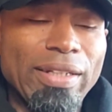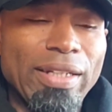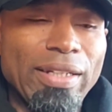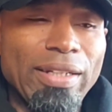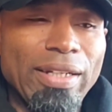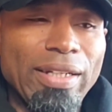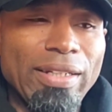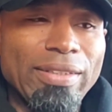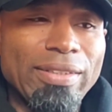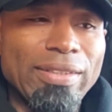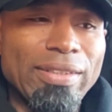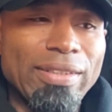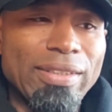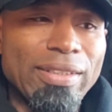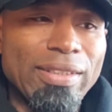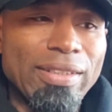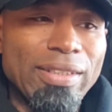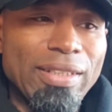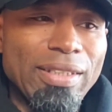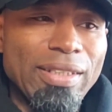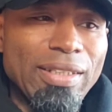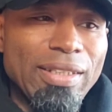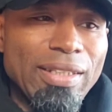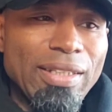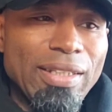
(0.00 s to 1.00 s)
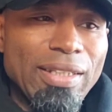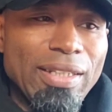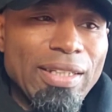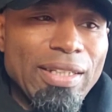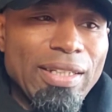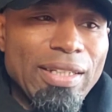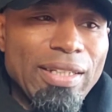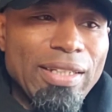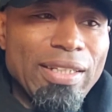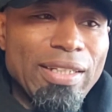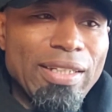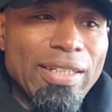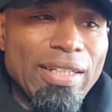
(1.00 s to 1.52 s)
I like to
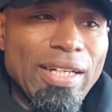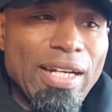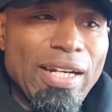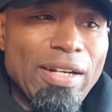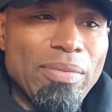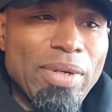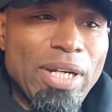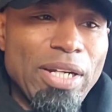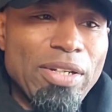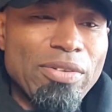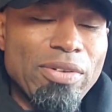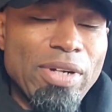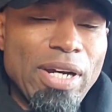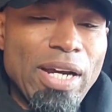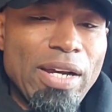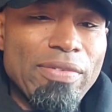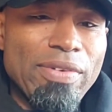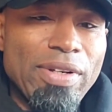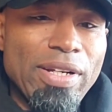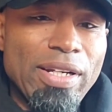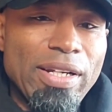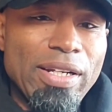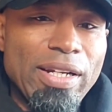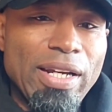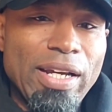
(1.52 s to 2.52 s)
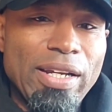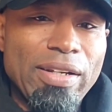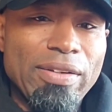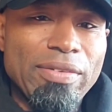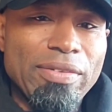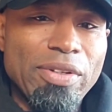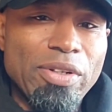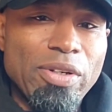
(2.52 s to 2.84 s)
get a lot of my driving at night.